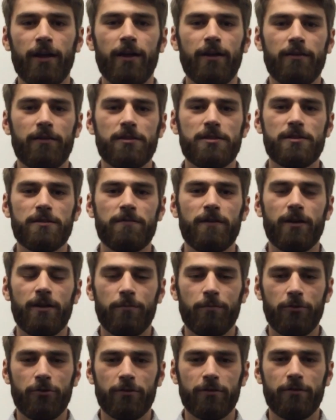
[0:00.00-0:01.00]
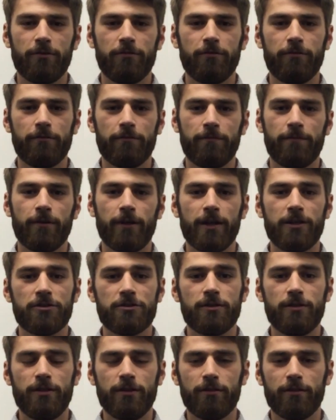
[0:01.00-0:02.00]
And this is very important for
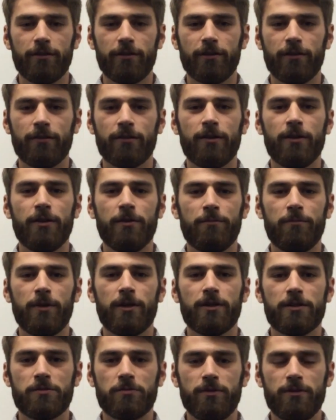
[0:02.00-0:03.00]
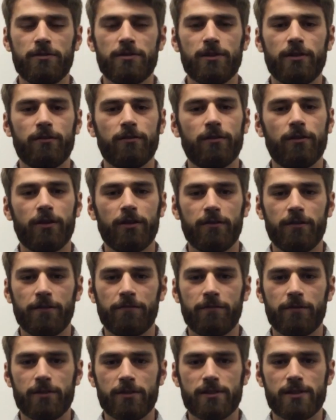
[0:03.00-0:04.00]
engineering because we use it in a lot of
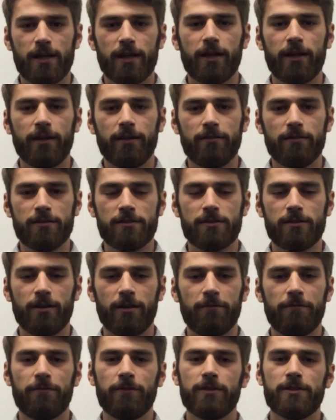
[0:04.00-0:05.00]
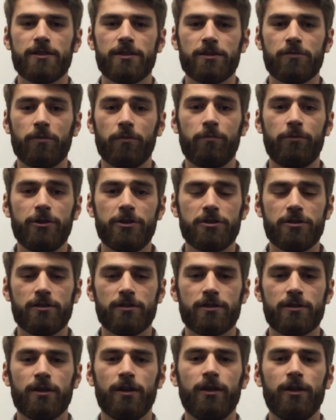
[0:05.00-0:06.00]
different designs. Uh, for instance, with
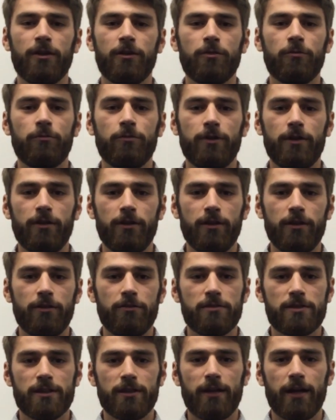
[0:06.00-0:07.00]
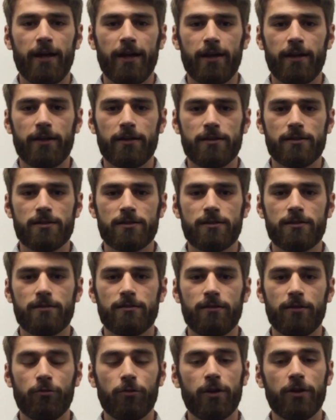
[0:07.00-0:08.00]
bridges, we use it
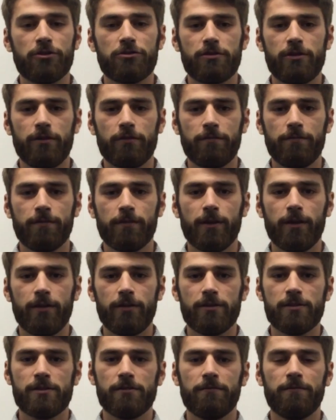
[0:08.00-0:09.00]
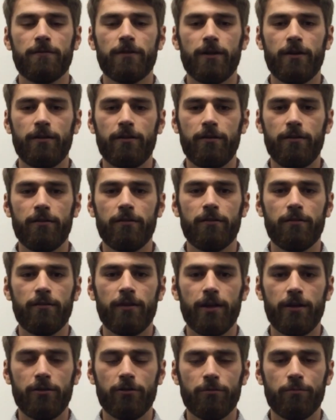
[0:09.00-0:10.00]
as the 100 year flood is the flood
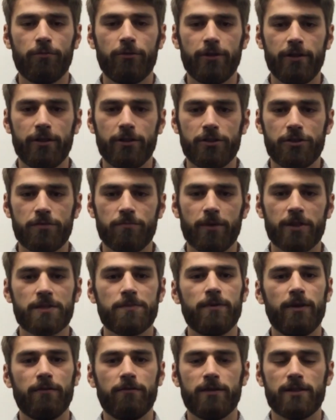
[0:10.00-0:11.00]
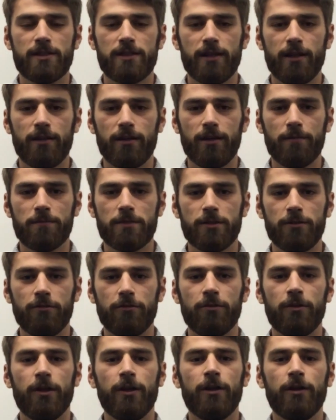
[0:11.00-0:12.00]
that your bridge must be able to stand up
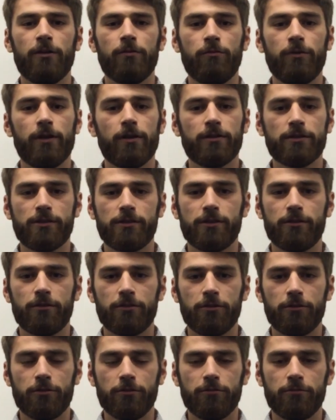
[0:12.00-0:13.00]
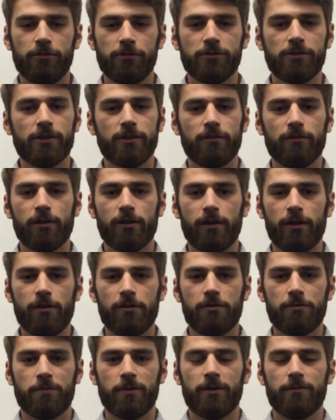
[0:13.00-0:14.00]
to. We also use it in a lot
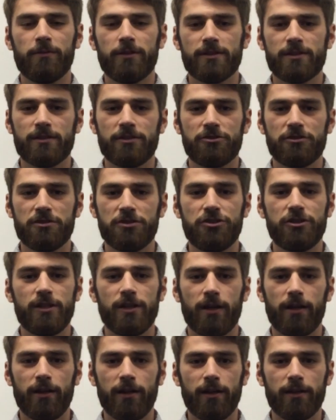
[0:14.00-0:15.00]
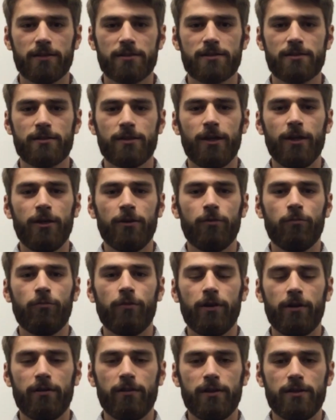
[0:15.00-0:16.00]
of other departments, such as GIS,
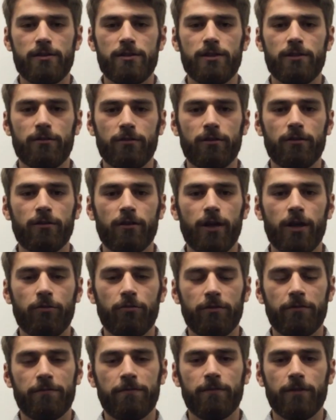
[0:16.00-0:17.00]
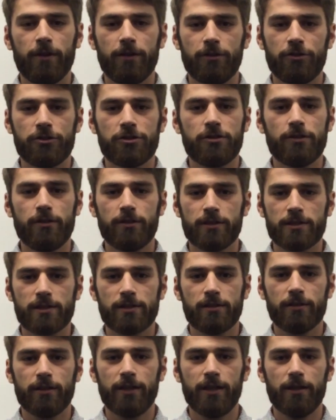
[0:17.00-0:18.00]
where they deal a lot with flood insurance
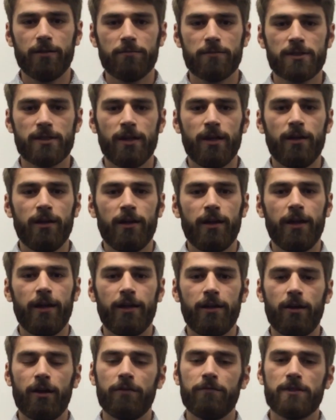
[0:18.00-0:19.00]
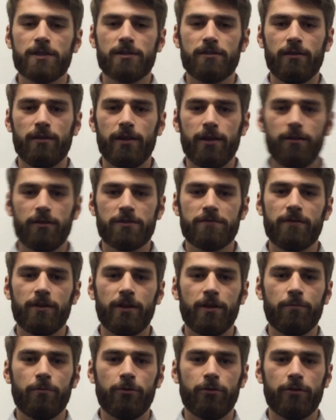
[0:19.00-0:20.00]
claims. And obviously, there it's
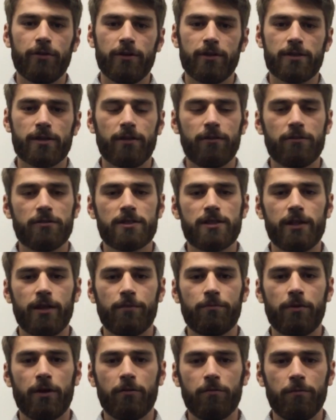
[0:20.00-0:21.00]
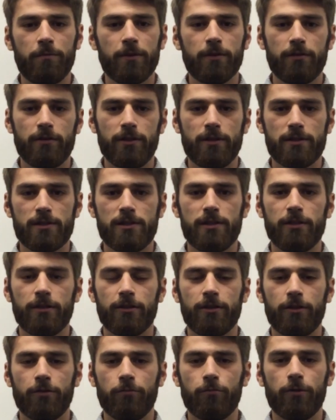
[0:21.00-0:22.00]
very important to understand probabilities
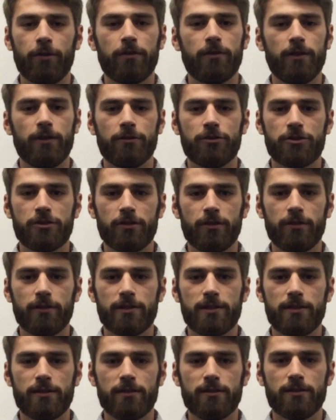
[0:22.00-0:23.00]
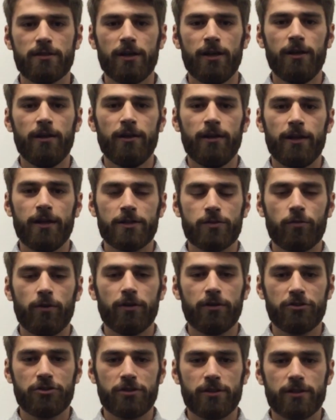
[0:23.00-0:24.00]
dealing with the insurances, as
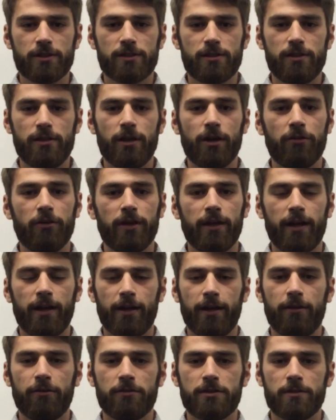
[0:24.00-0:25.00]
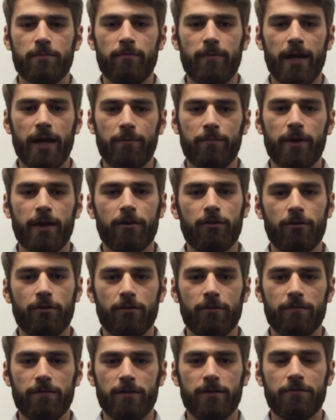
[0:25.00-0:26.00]
well as just knowing how to map out
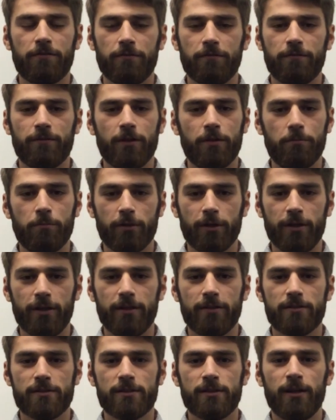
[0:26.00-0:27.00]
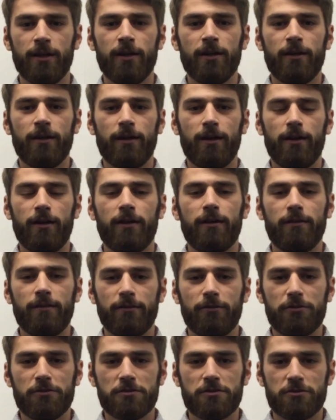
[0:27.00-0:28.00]
all the different floodplains.
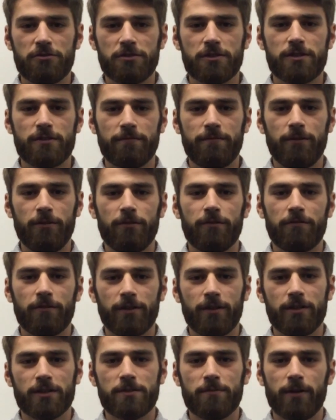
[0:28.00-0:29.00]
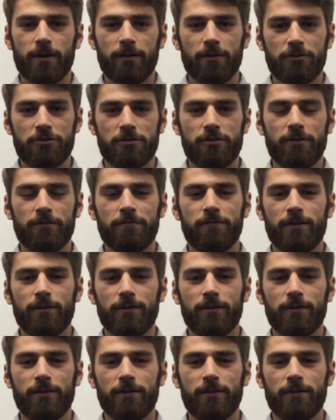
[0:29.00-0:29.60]
And those are just a few different things about 100 year